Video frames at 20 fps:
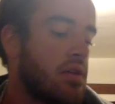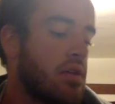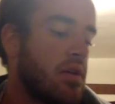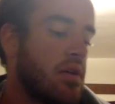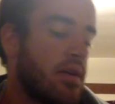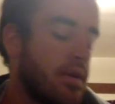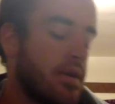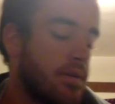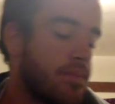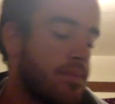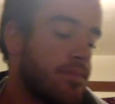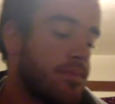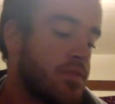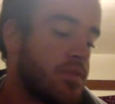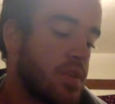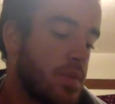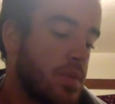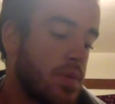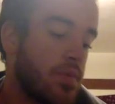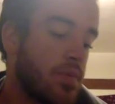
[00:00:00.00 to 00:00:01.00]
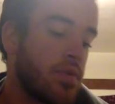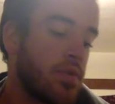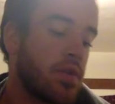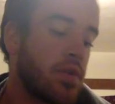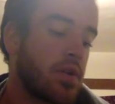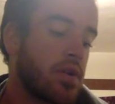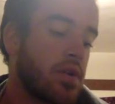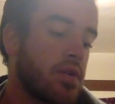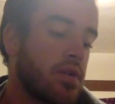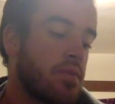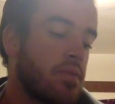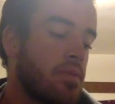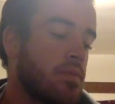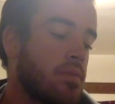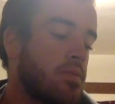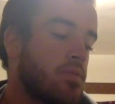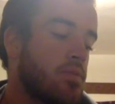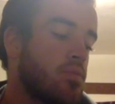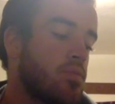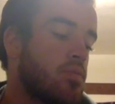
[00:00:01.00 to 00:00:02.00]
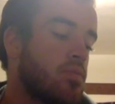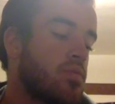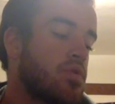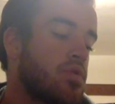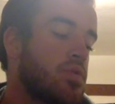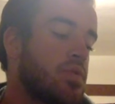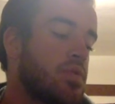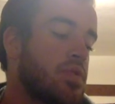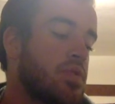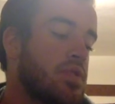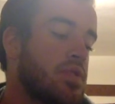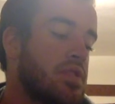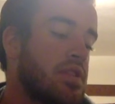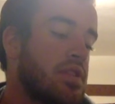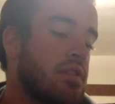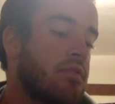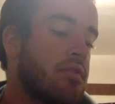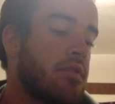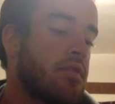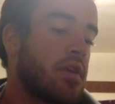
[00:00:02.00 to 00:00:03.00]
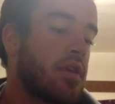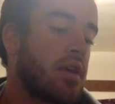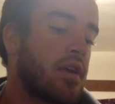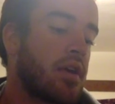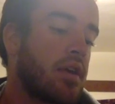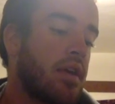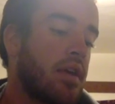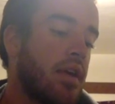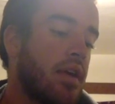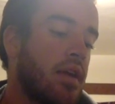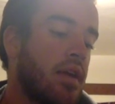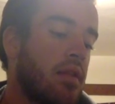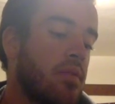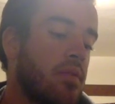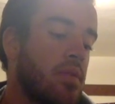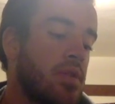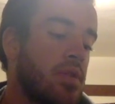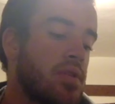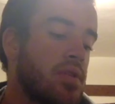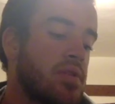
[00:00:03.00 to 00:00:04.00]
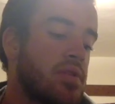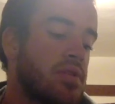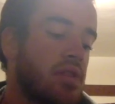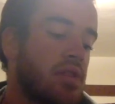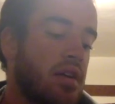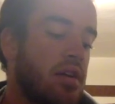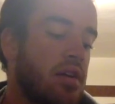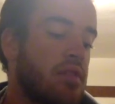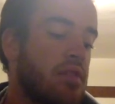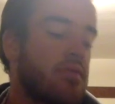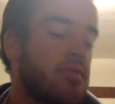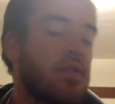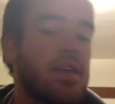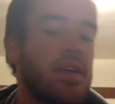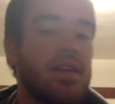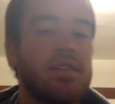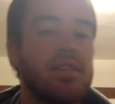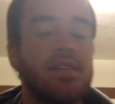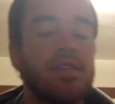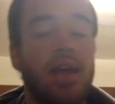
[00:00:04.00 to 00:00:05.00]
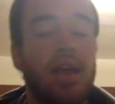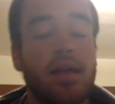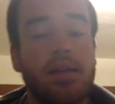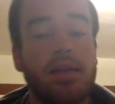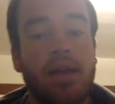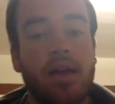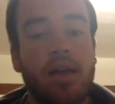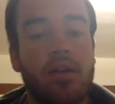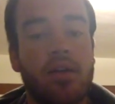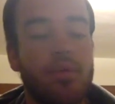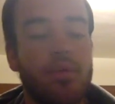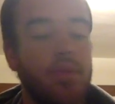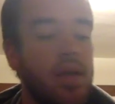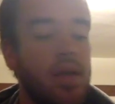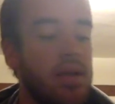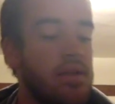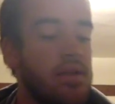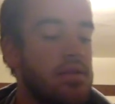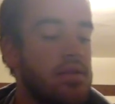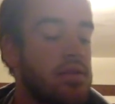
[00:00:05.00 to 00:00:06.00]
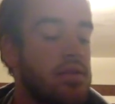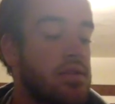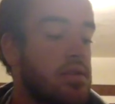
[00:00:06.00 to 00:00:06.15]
Some of the more specific elements of like exactly how to bend.